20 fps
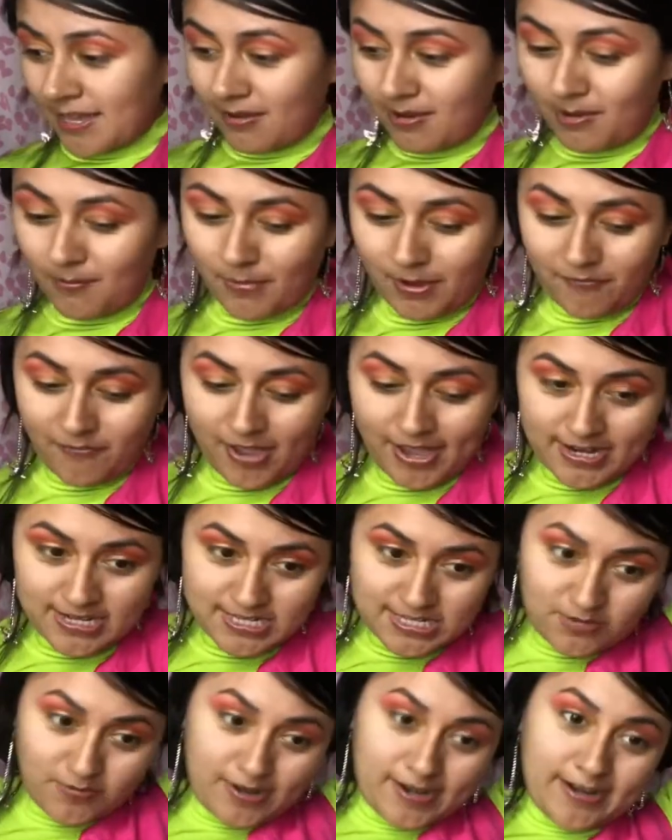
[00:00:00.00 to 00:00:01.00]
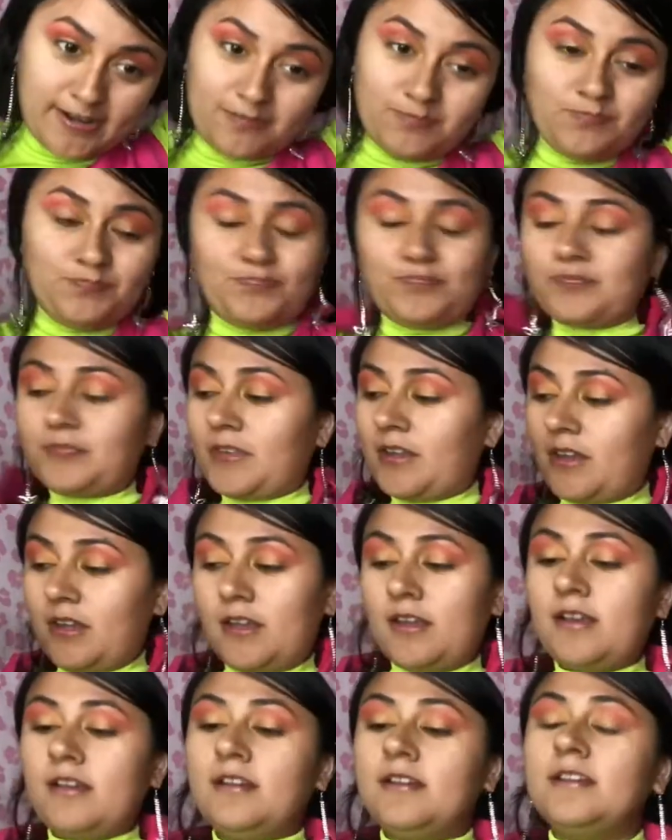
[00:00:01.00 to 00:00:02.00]
getting my fantasy right now.
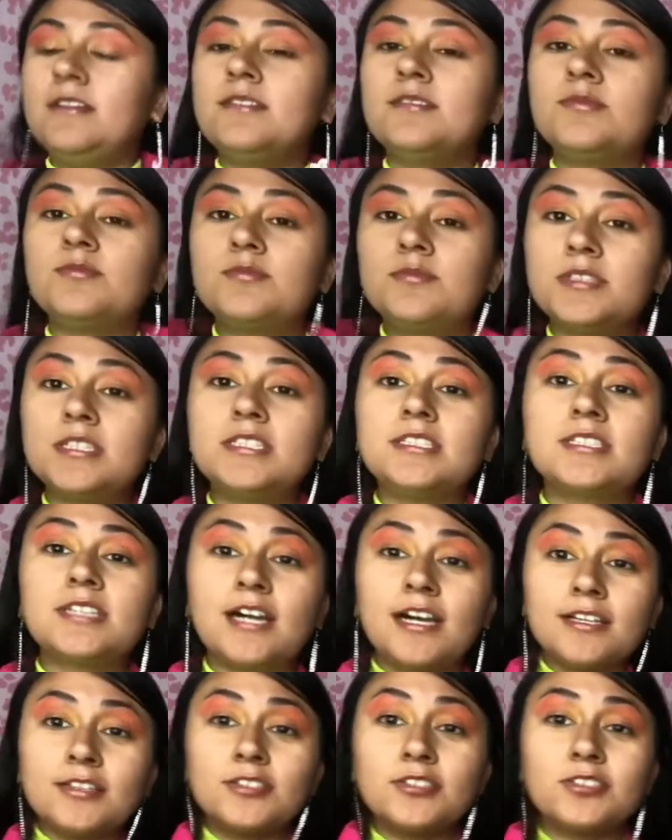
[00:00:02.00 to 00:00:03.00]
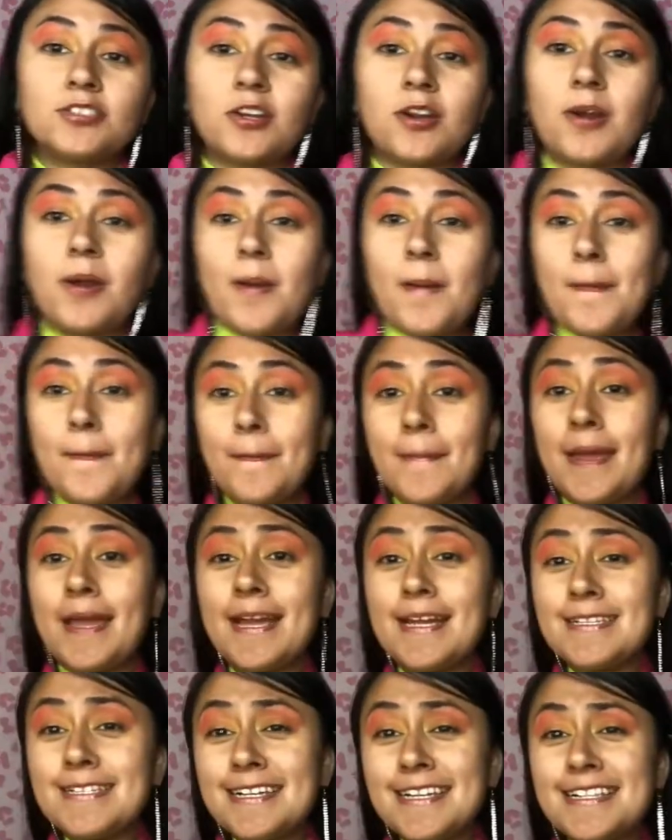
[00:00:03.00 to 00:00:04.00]
These colors are
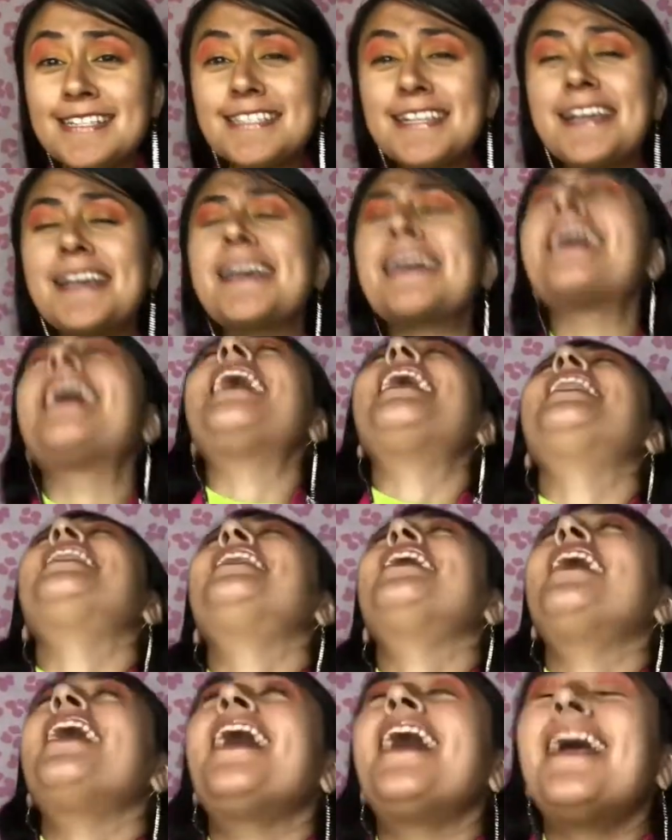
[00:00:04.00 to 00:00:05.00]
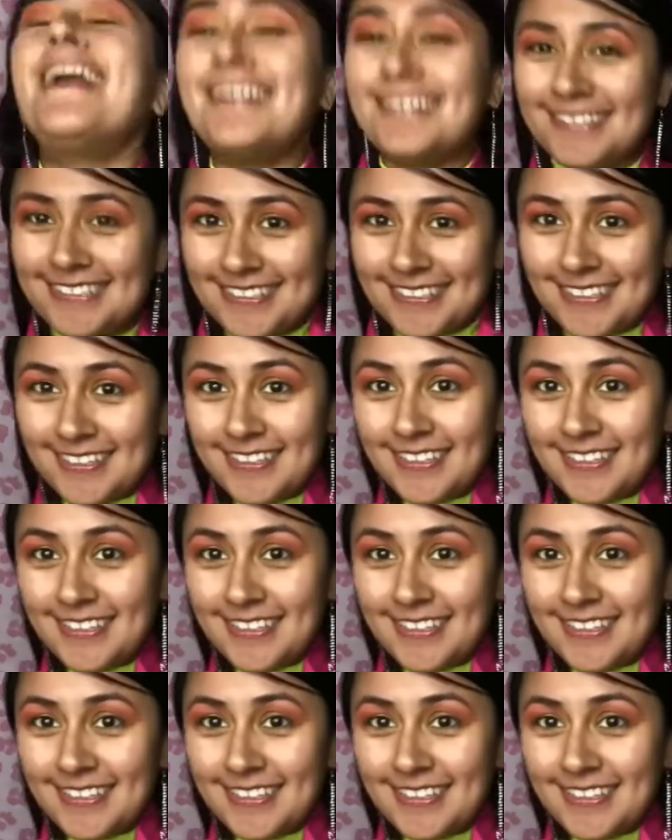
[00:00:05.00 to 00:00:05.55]
amazing together.